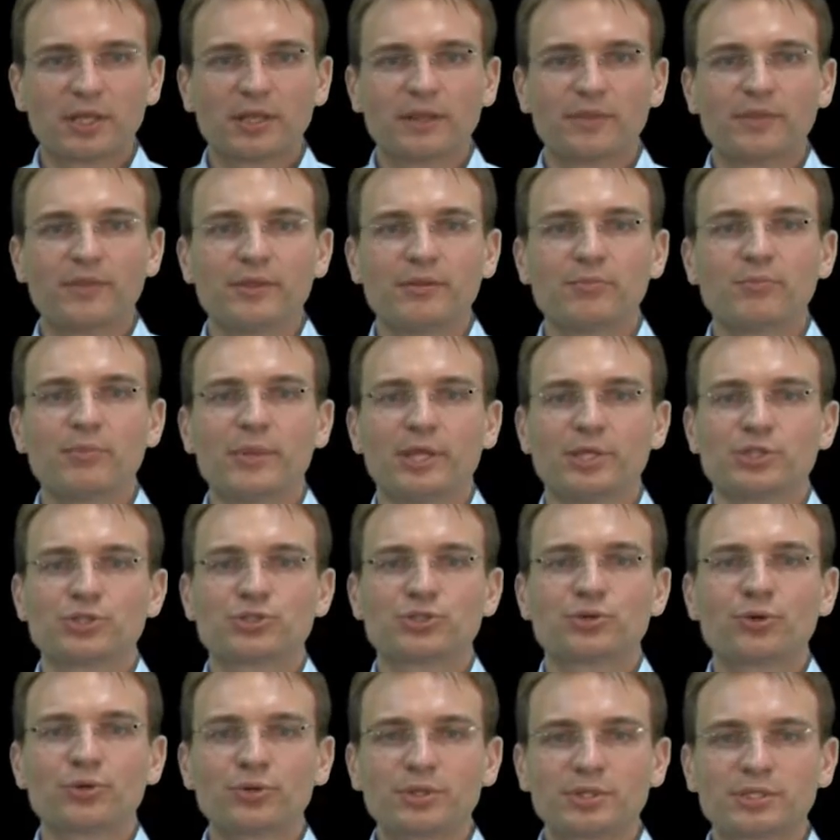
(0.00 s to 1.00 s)
the
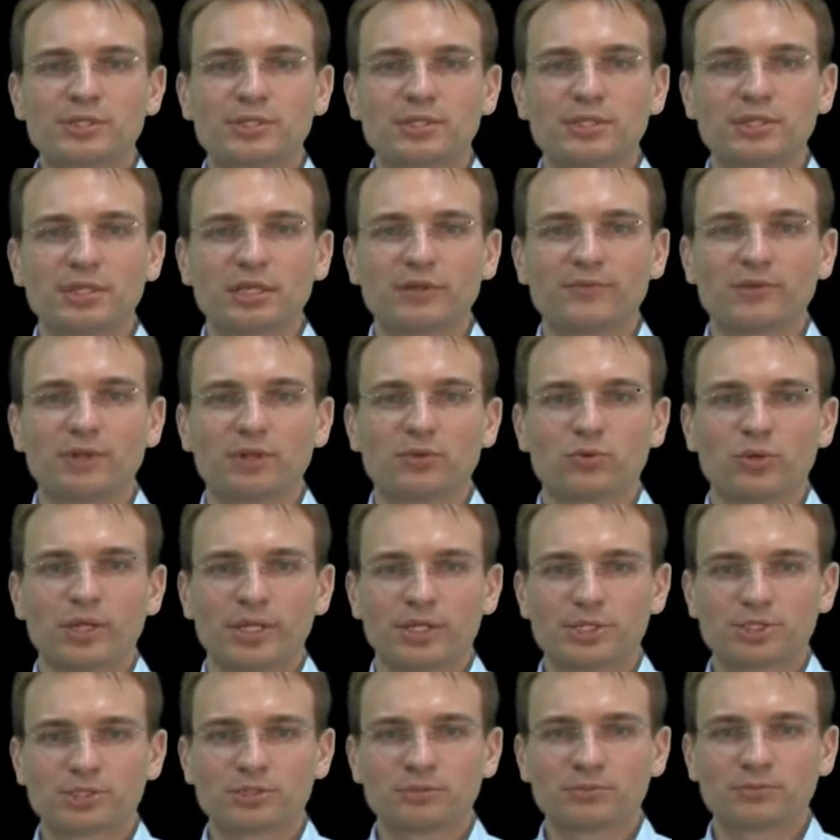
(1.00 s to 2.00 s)
maturity
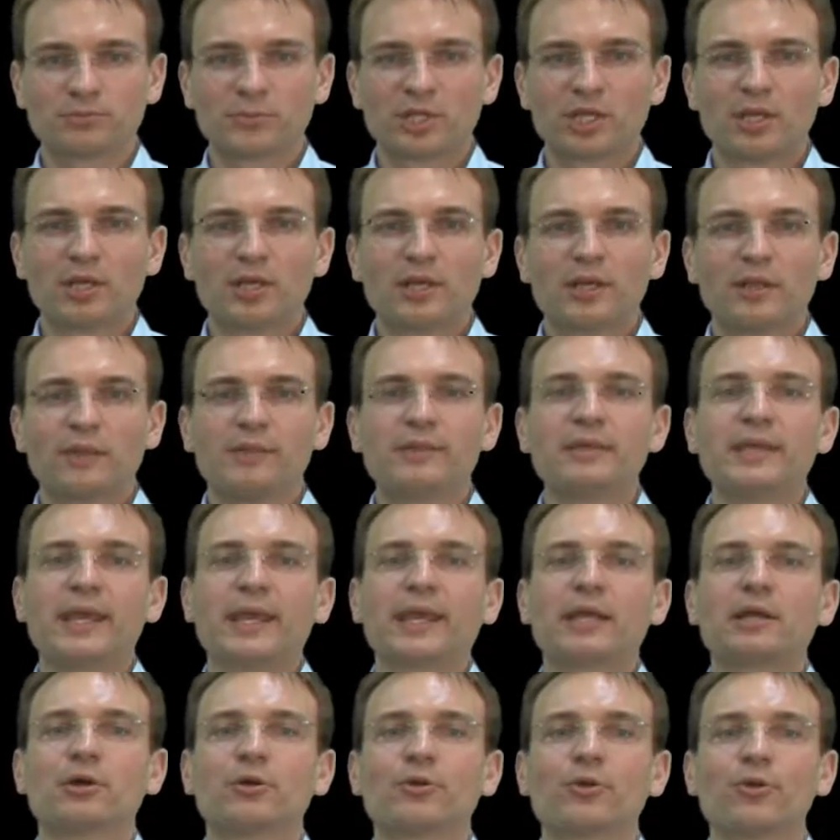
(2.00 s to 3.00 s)
evaluation, the
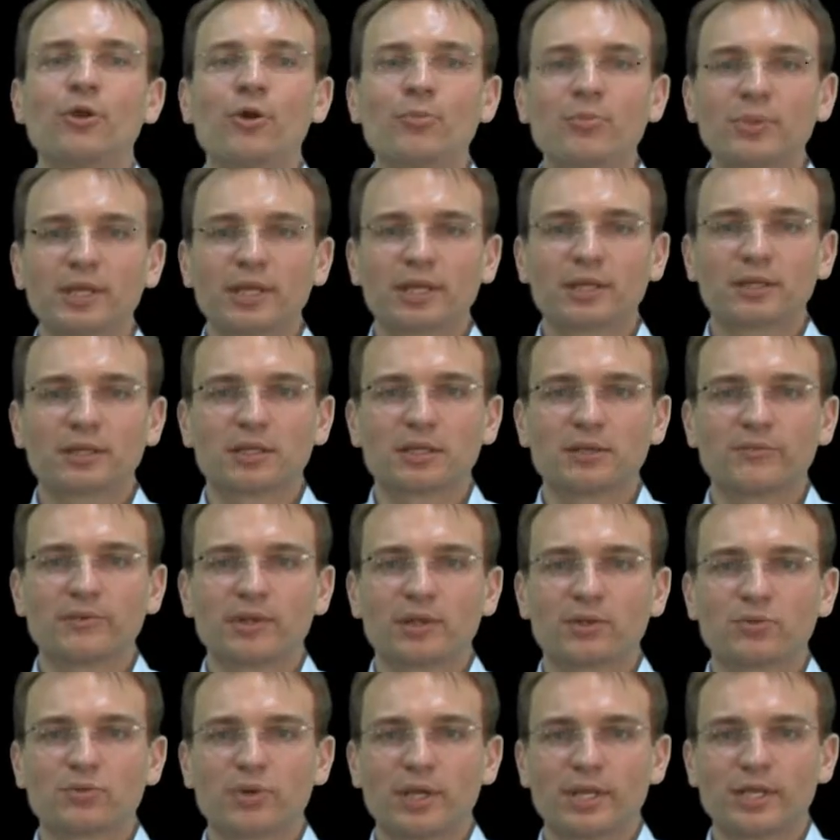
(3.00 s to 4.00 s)
economic
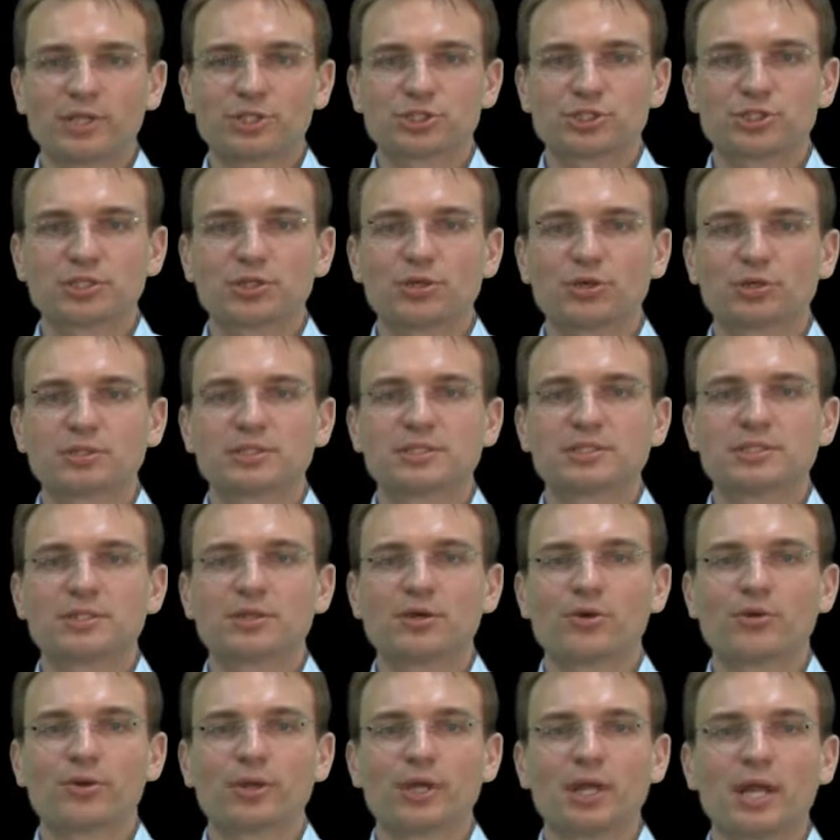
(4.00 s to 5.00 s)
evaluation
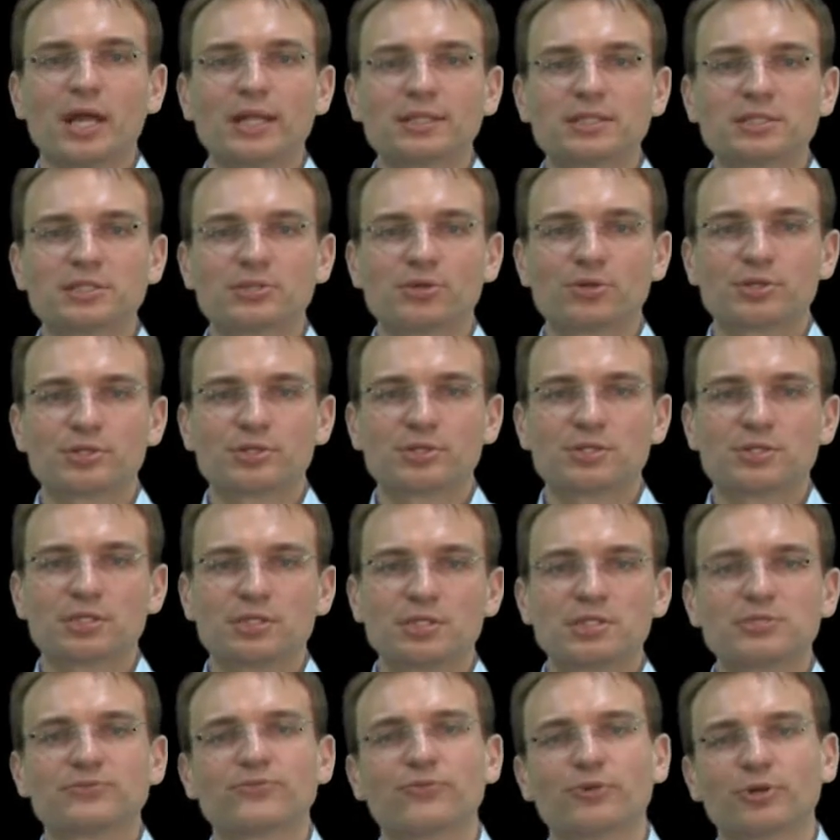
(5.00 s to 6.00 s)
considering
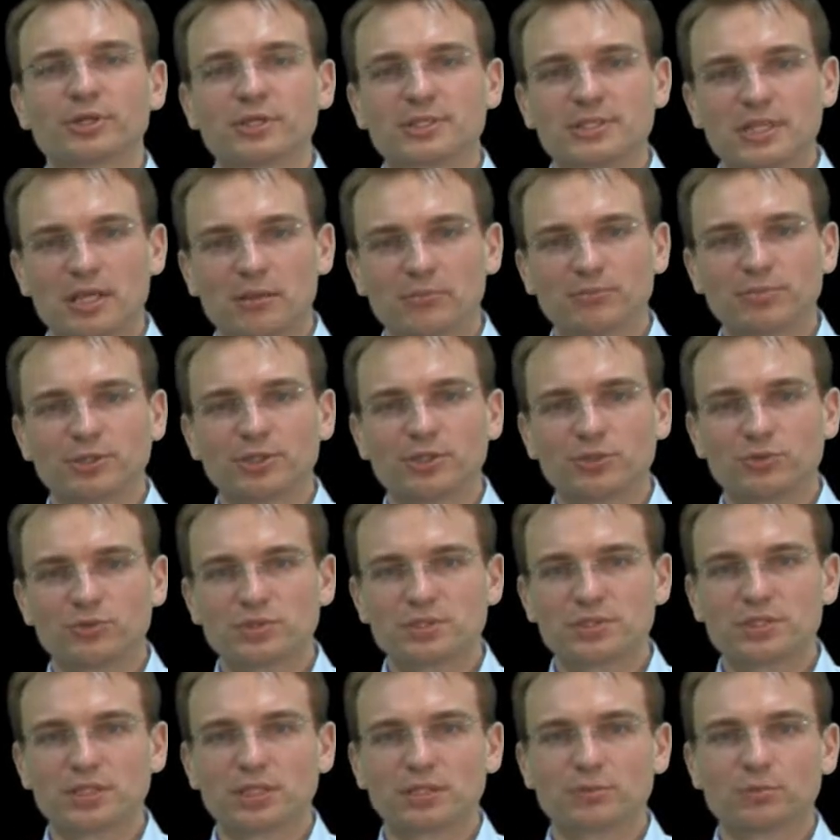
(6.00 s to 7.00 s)
uncertainties, for example,
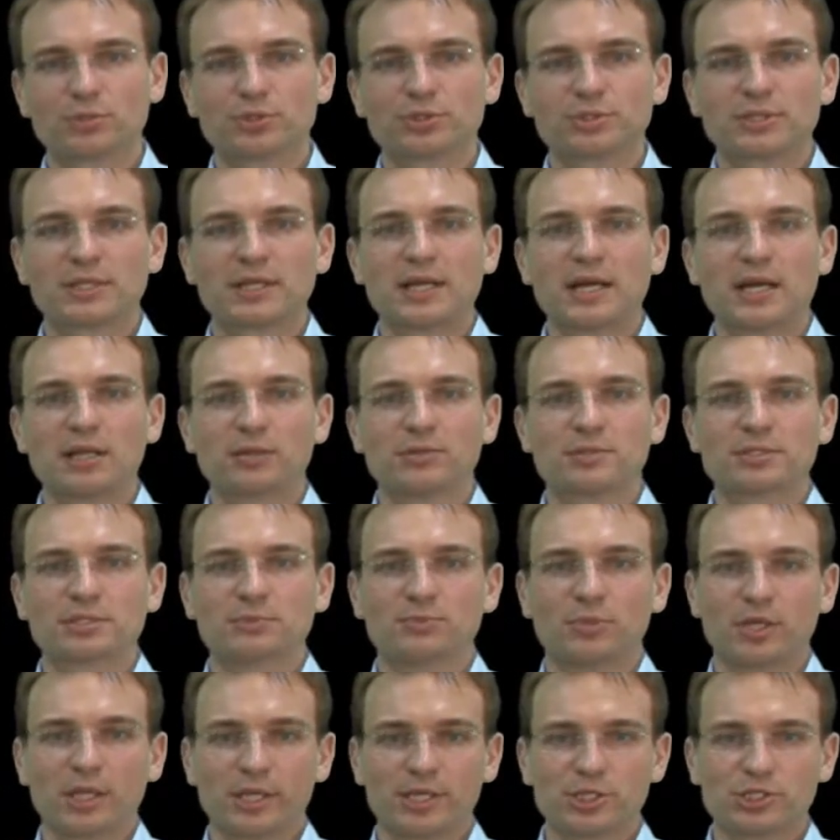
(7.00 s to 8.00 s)
using a Monte Carlo
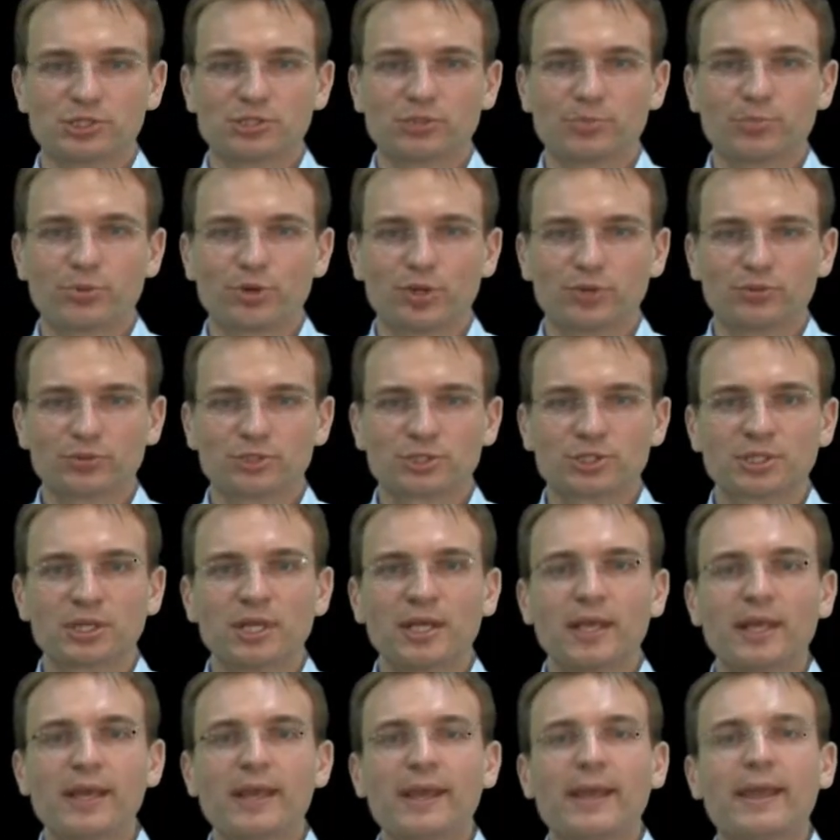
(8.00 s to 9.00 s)
simulation approach,
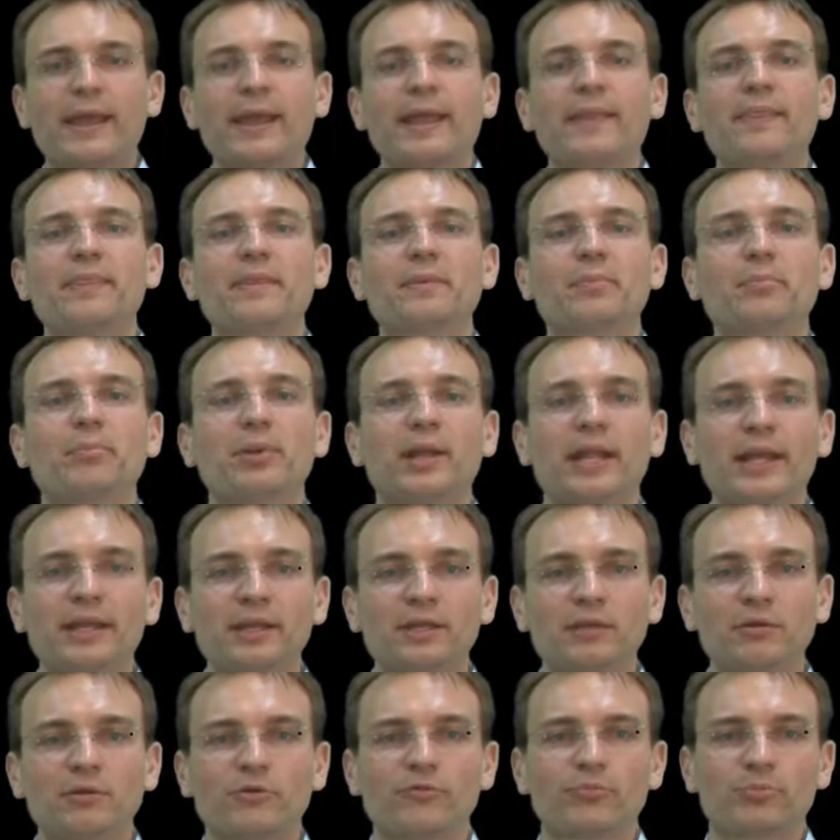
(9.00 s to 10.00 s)
and the
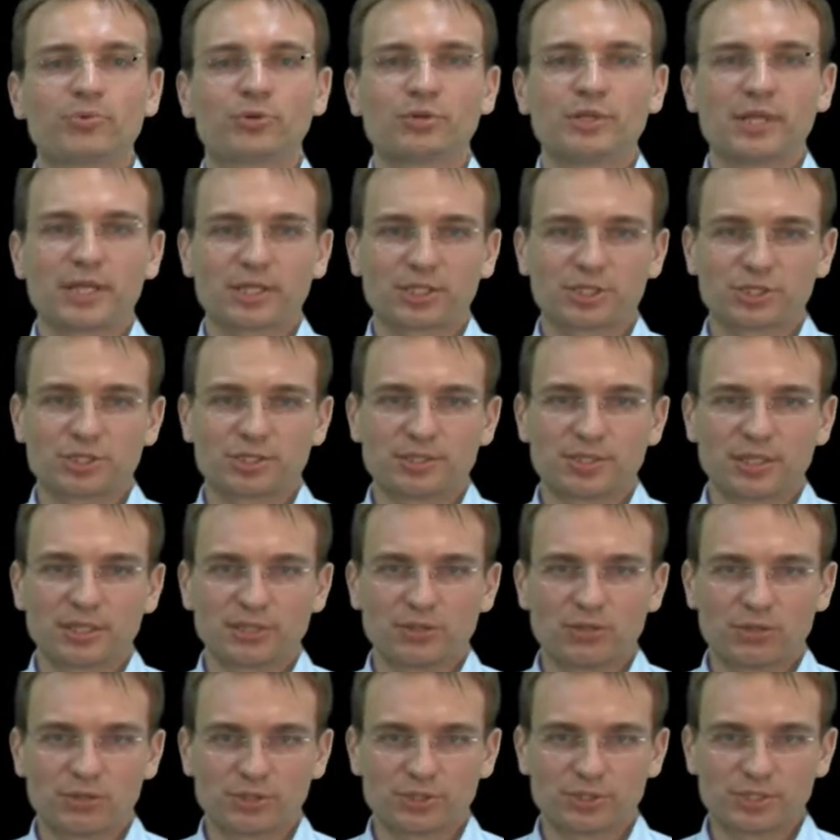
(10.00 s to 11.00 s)
planning of production
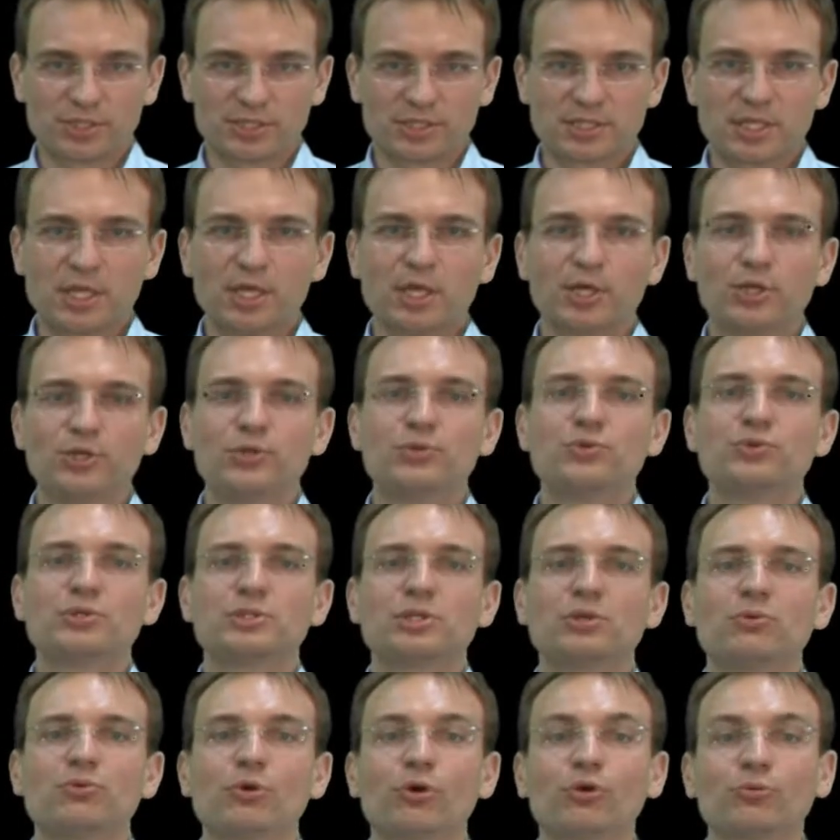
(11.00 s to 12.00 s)
technologies
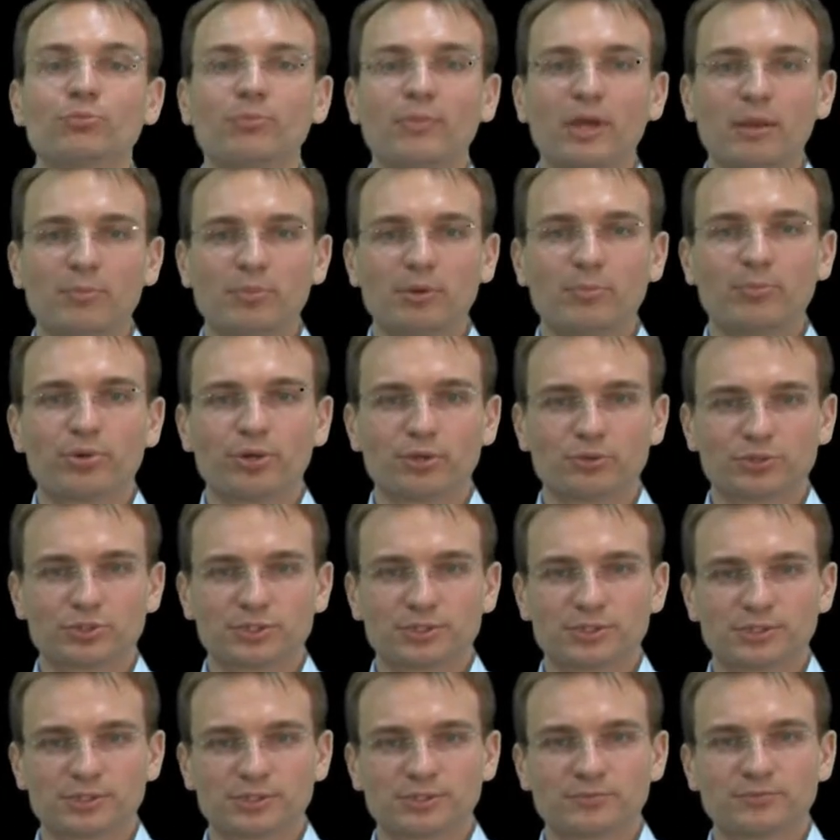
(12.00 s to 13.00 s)
using roadmap
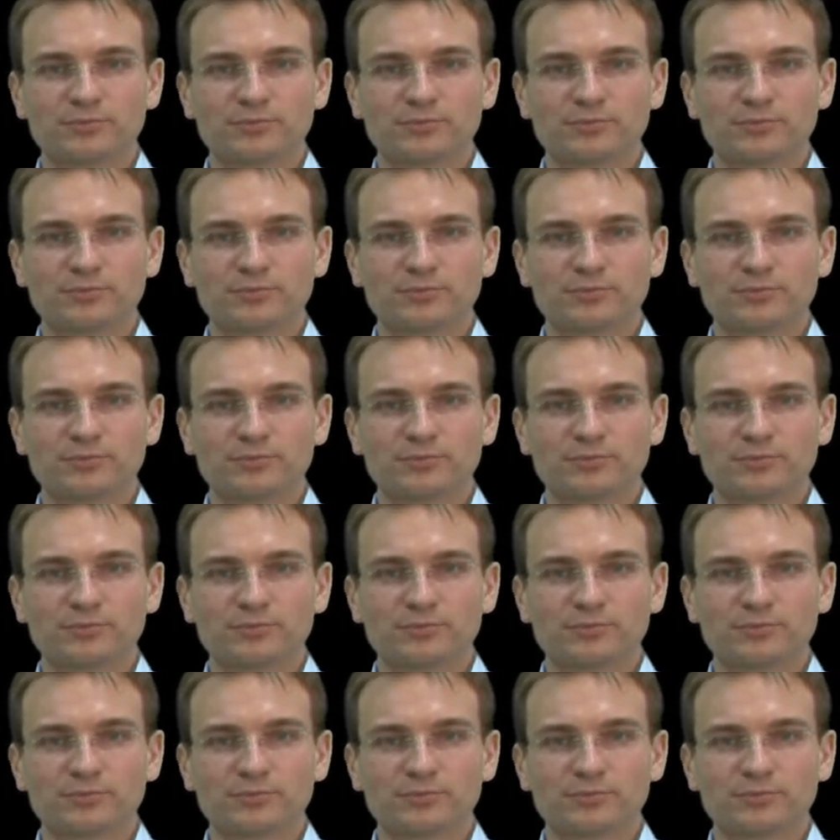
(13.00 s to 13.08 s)
approaches.